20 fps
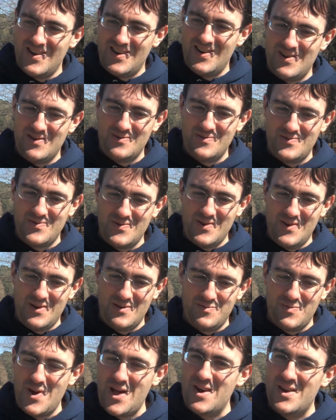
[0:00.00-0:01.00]
of,
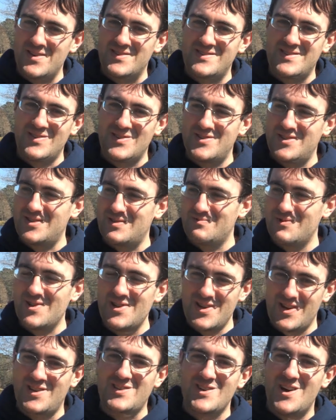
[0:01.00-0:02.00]
of planets, so it's just
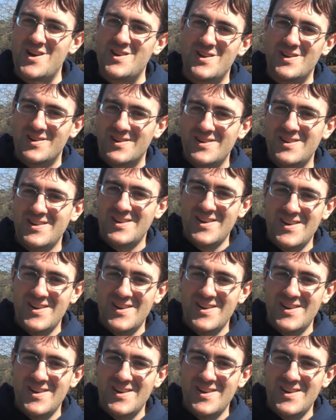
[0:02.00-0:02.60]
really exciting